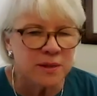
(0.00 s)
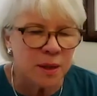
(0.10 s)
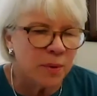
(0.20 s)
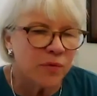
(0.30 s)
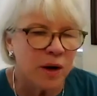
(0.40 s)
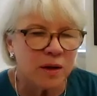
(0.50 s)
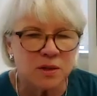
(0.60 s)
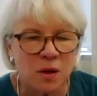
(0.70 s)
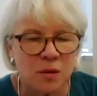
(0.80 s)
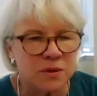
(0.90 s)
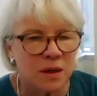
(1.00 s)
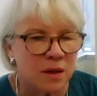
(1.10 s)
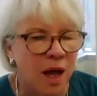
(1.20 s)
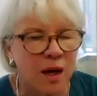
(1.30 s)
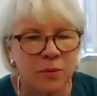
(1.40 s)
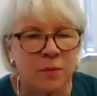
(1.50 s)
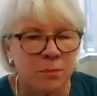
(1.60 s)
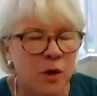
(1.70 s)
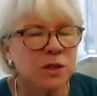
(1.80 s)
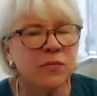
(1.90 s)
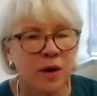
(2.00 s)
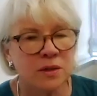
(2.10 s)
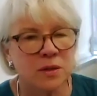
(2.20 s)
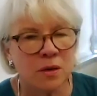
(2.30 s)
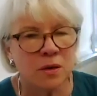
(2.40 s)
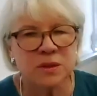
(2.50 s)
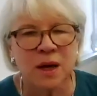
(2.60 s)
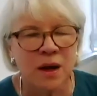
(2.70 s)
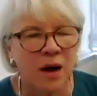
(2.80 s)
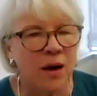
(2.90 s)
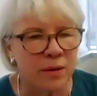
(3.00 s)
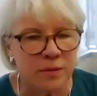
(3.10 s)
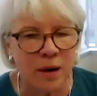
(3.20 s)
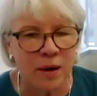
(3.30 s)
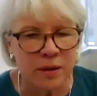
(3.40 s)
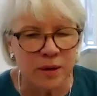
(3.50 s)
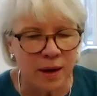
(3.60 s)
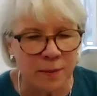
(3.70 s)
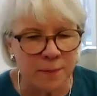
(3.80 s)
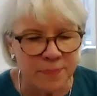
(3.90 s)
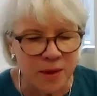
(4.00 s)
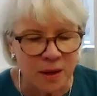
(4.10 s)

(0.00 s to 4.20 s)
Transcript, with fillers: Some of our consultants, a lot of our, most of our consultants are are um,